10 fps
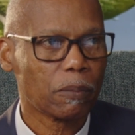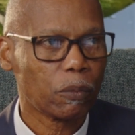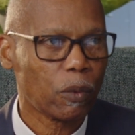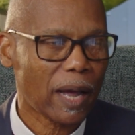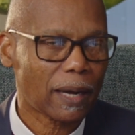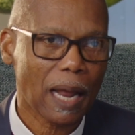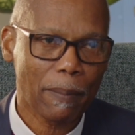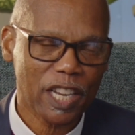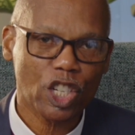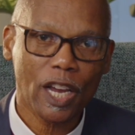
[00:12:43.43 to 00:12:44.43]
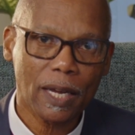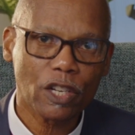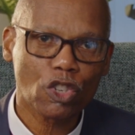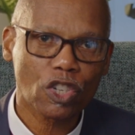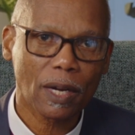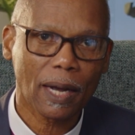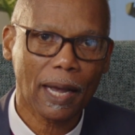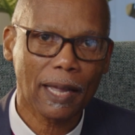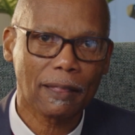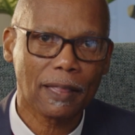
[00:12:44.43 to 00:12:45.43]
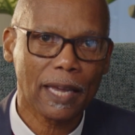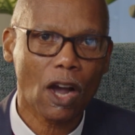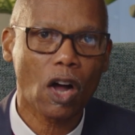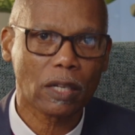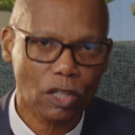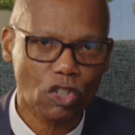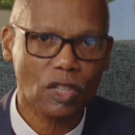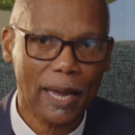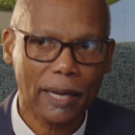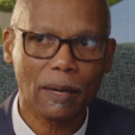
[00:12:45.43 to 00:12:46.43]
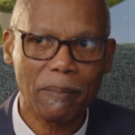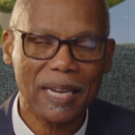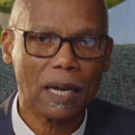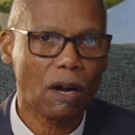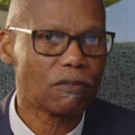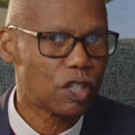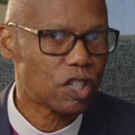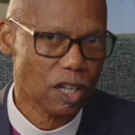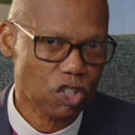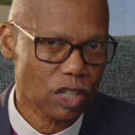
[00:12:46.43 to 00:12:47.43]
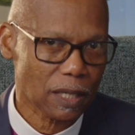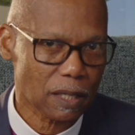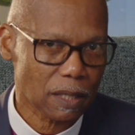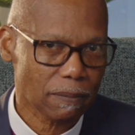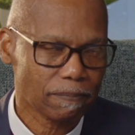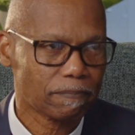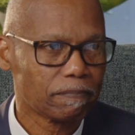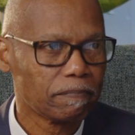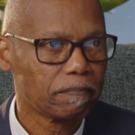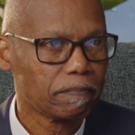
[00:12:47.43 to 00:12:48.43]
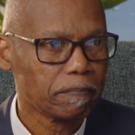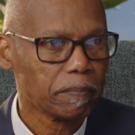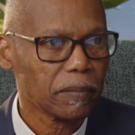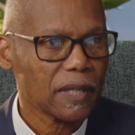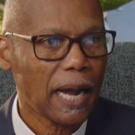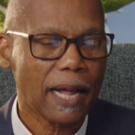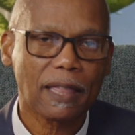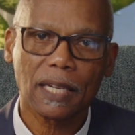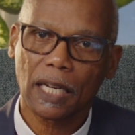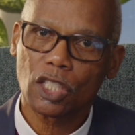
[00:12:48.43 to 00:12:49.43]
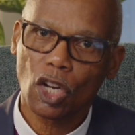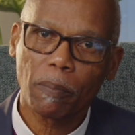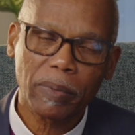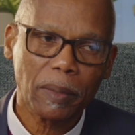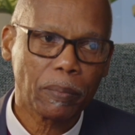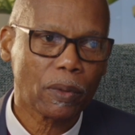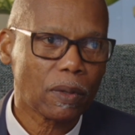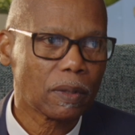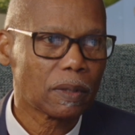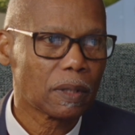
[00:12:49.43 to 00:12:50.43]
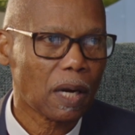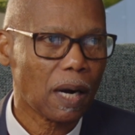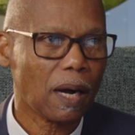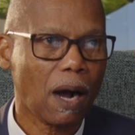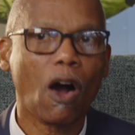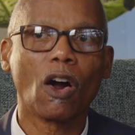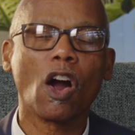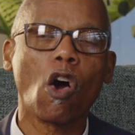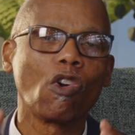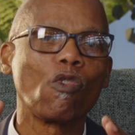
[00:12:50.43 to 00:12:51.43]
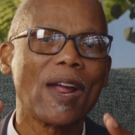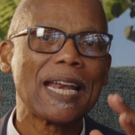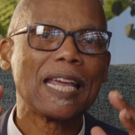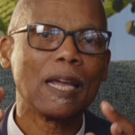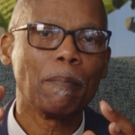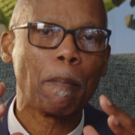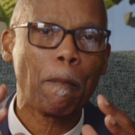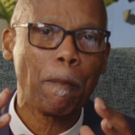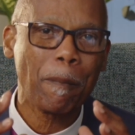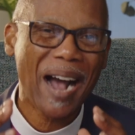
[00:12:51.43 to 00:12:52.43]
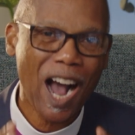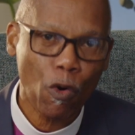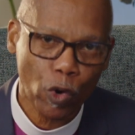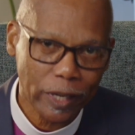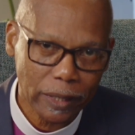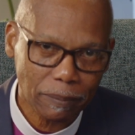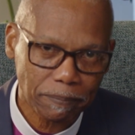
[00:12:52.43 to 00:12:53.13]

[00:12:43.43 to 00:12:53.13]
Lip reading: by climate change, and they understand the meaning of justice. I think that young people are already empowered.